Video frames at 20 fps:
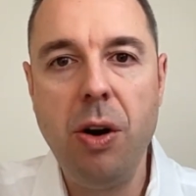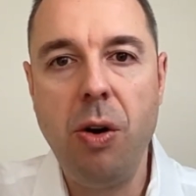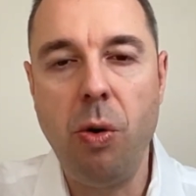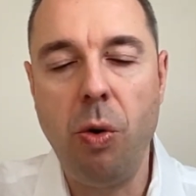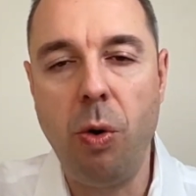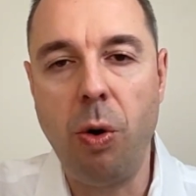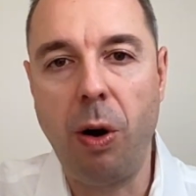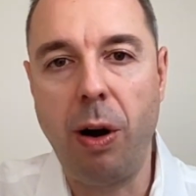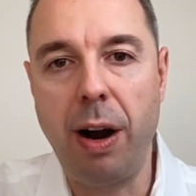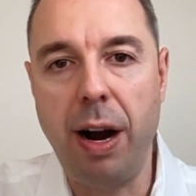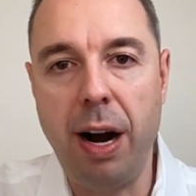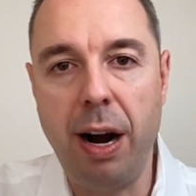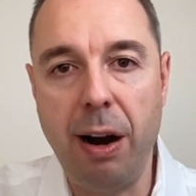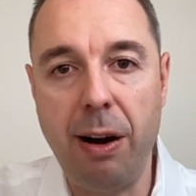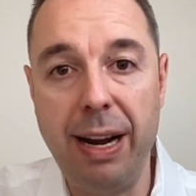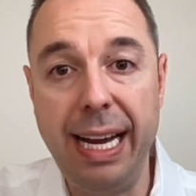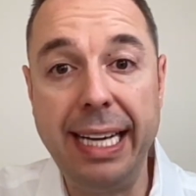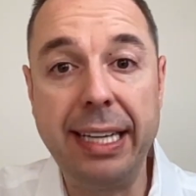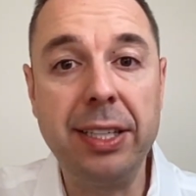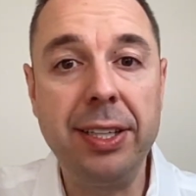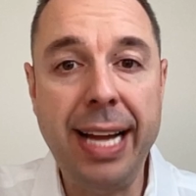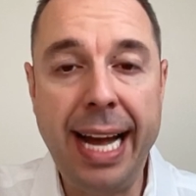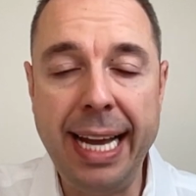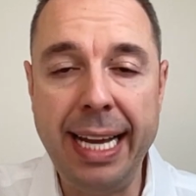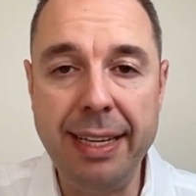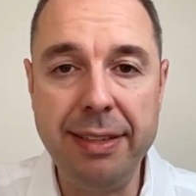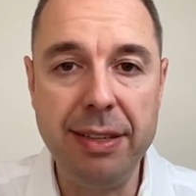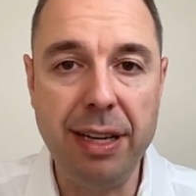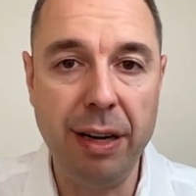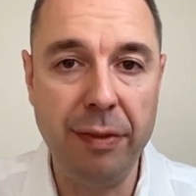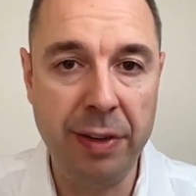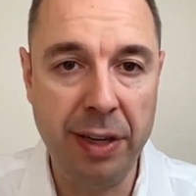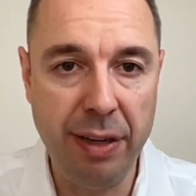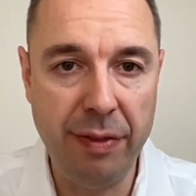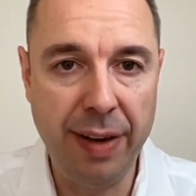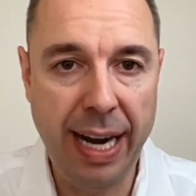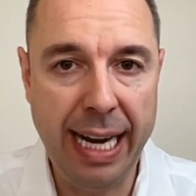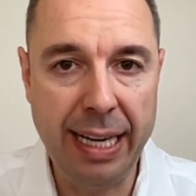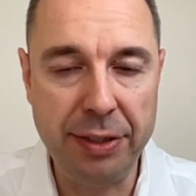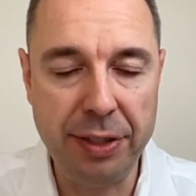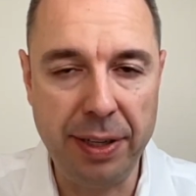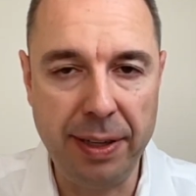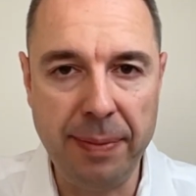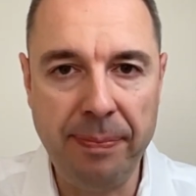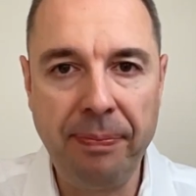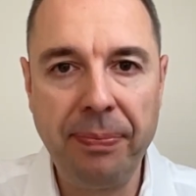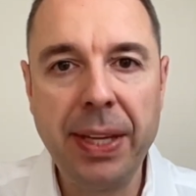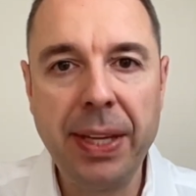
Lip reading: or are a client of an advisor.